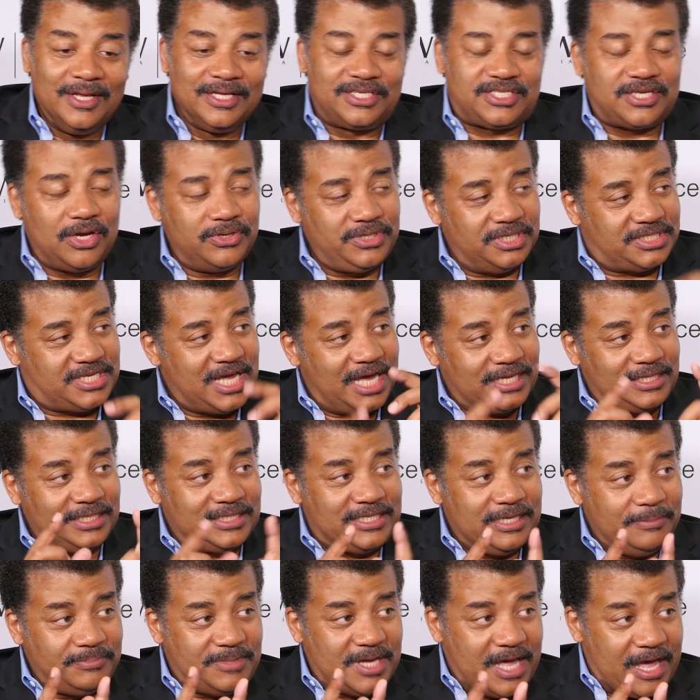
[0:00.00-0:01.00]
So you take the
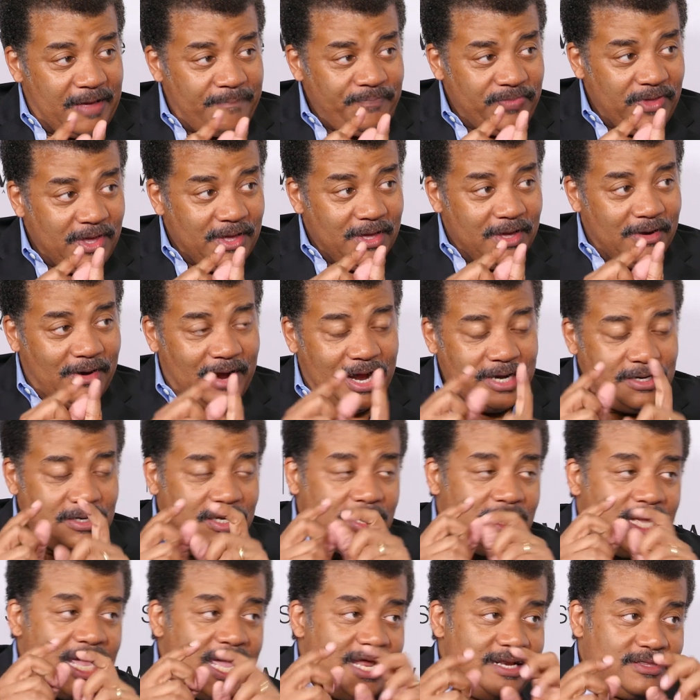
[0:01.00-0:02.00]
Tim Tam, yeah. right,
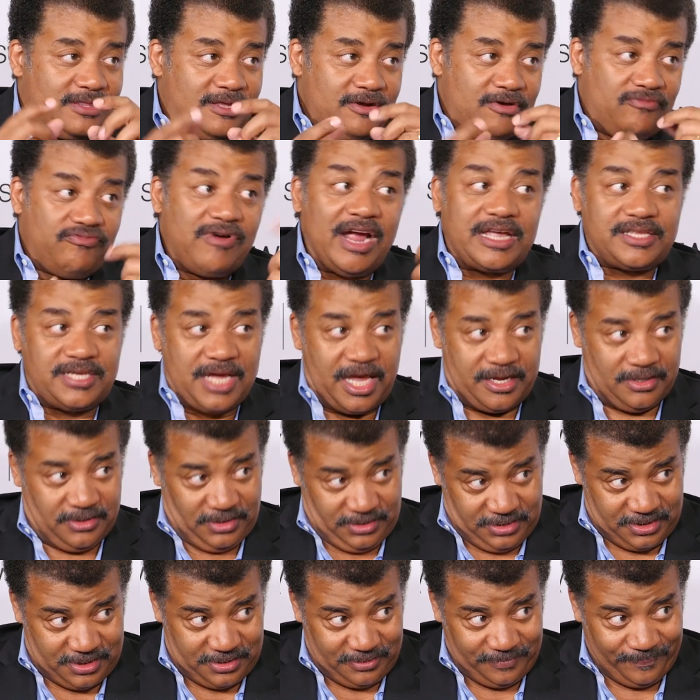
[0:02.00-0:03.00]
at their rectangles.